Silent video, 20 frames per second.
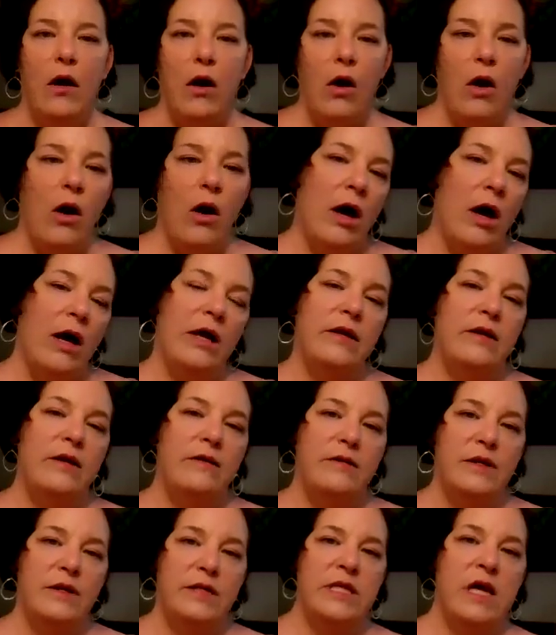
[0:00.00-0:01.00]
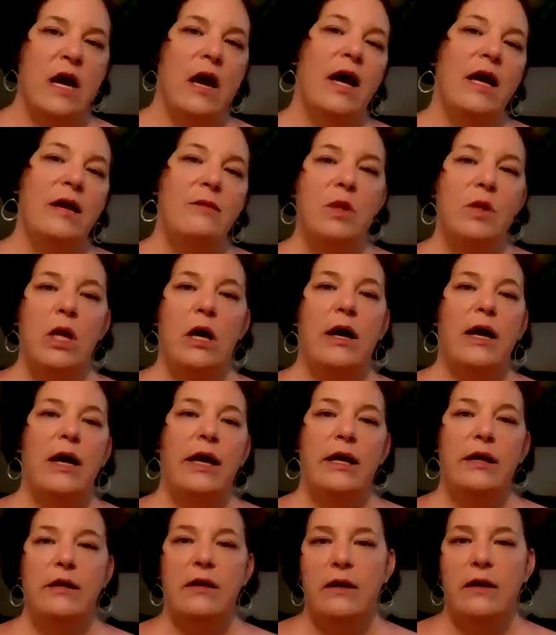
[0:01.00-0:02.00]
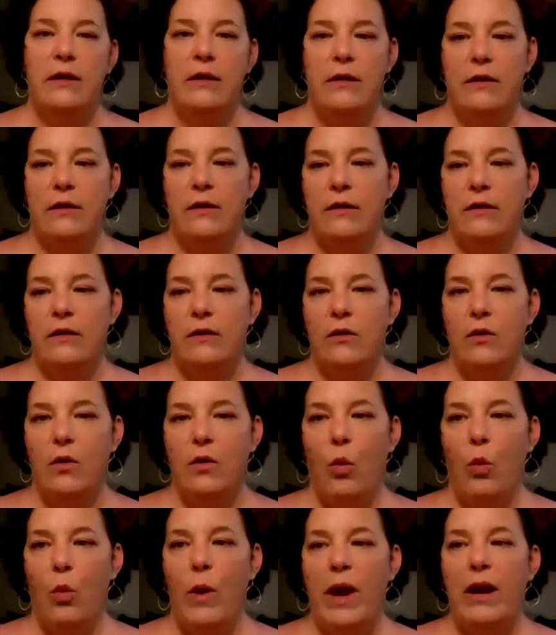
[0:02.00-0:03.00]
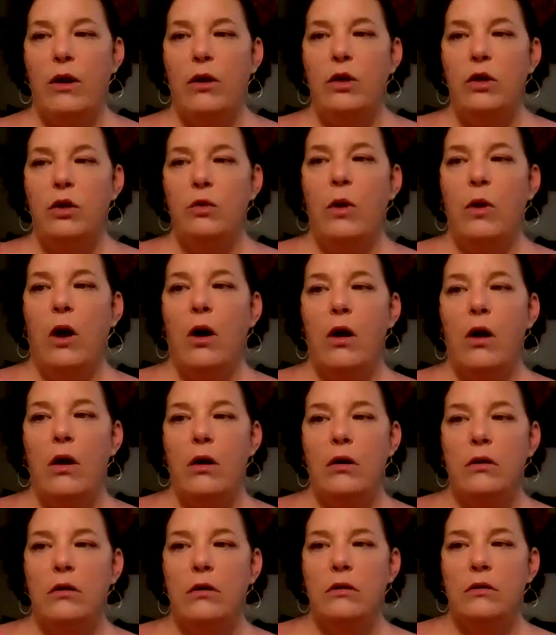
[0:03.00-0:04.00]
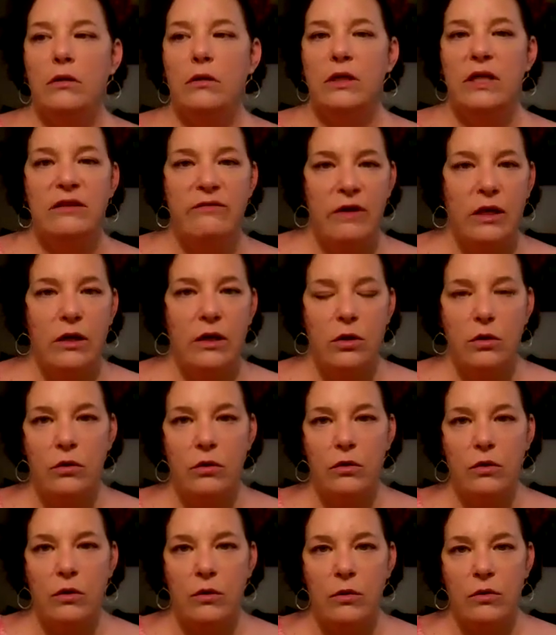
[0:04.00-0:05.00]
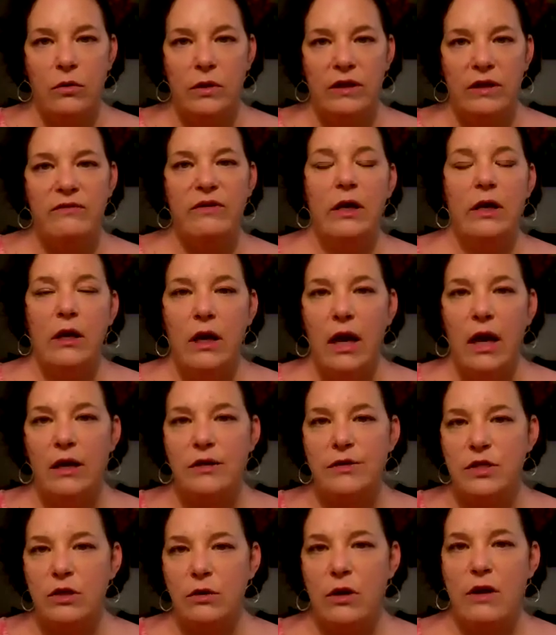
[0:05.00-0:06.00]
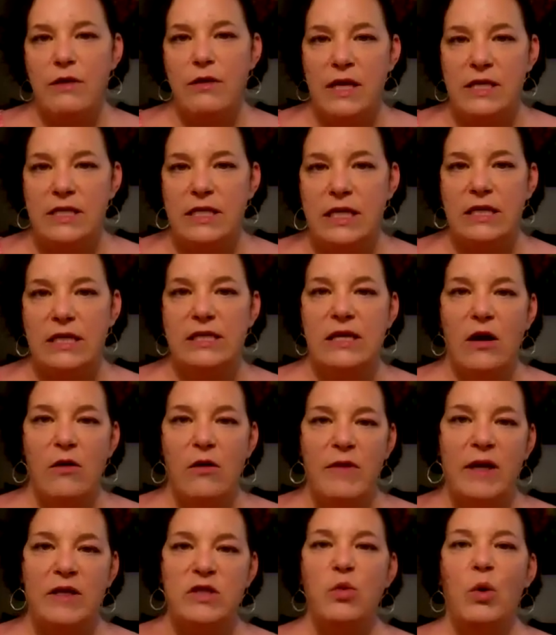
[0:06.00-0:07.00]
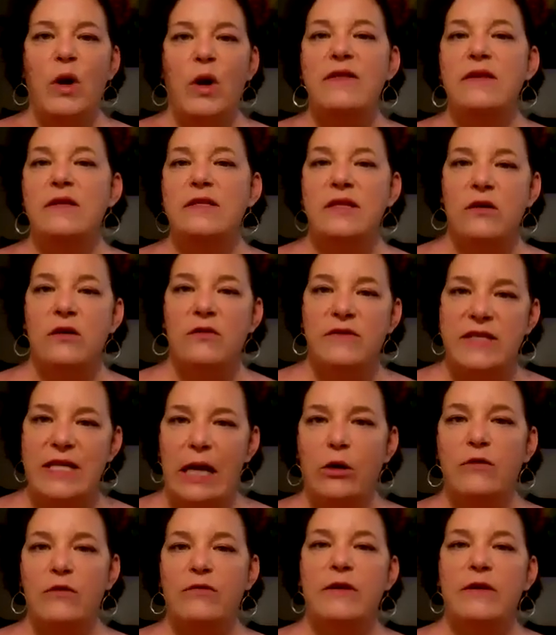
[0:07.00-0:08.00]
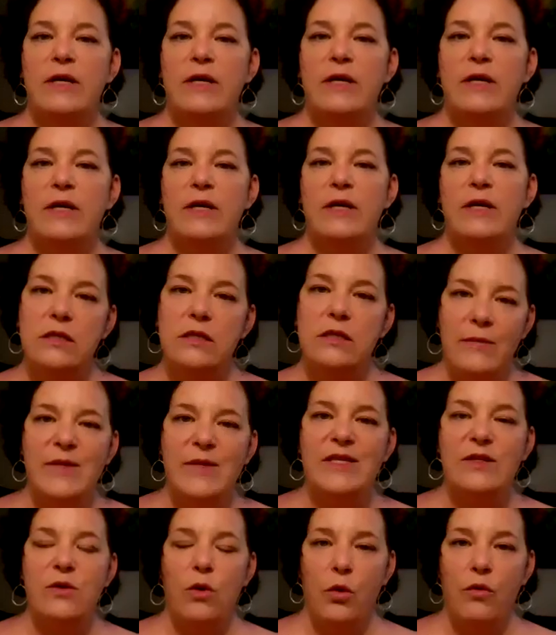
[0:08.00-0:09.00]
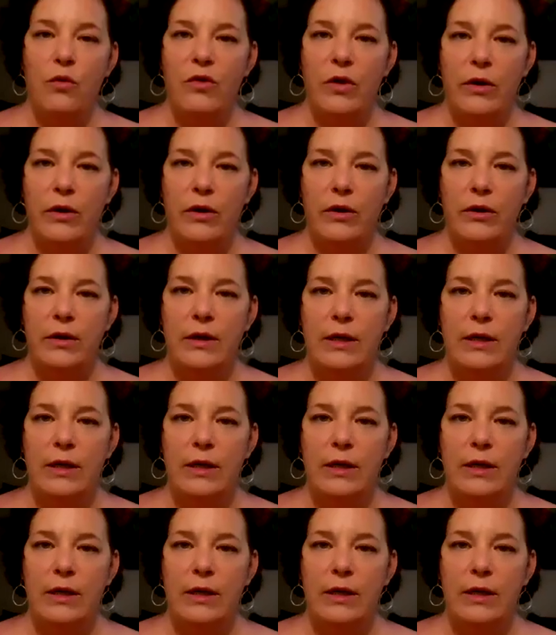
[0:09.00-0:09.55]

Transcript: on the timeline where you are living as your authentic self. That's why the self-sacrificing time is over,